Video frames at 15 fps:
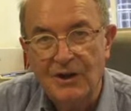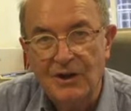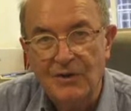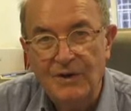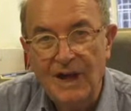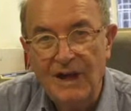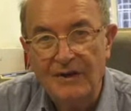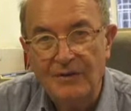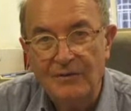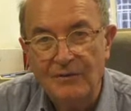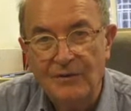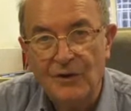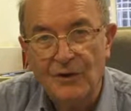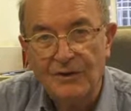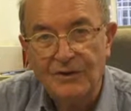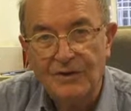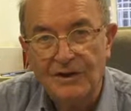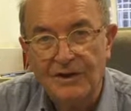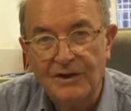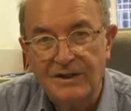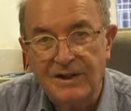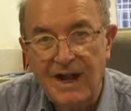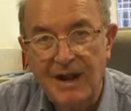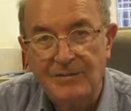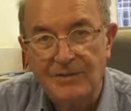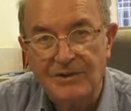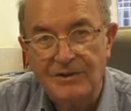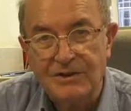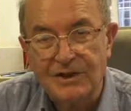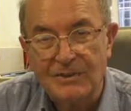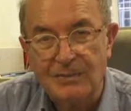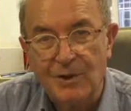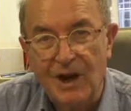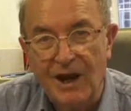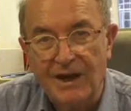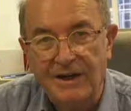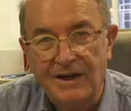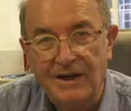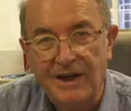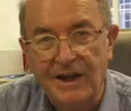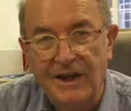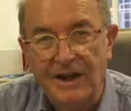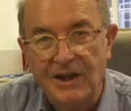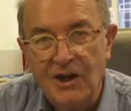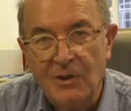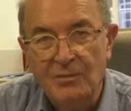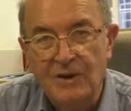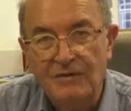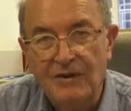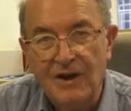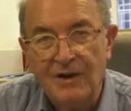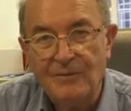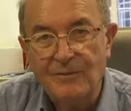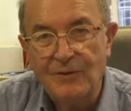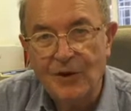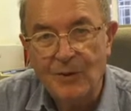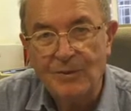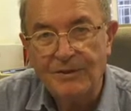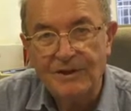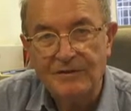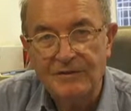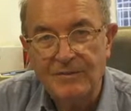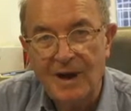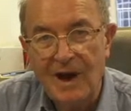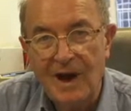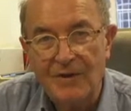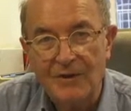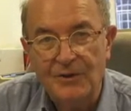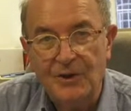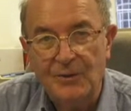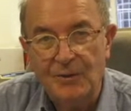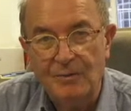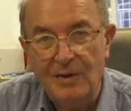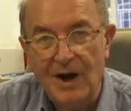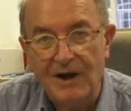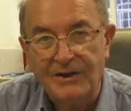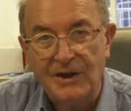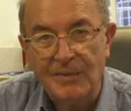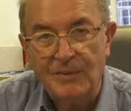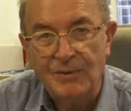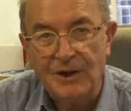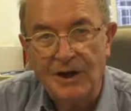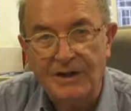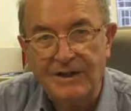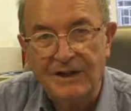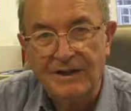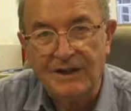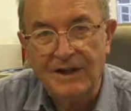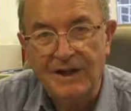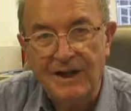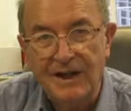who'd had unfortunate damage to the brain, could be very informative about how the normal mind operated.